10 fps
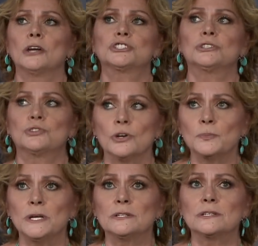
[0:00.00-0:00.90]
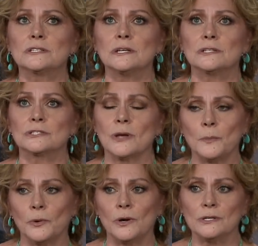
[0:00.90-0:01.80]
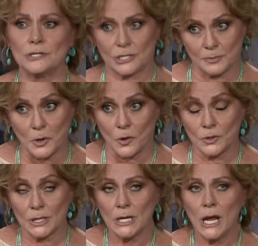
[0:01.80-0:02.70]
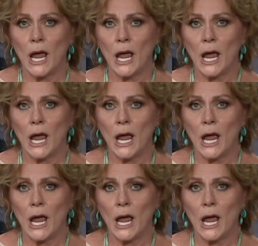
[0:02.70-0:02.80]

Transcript: she took me to see Summer and Smoke,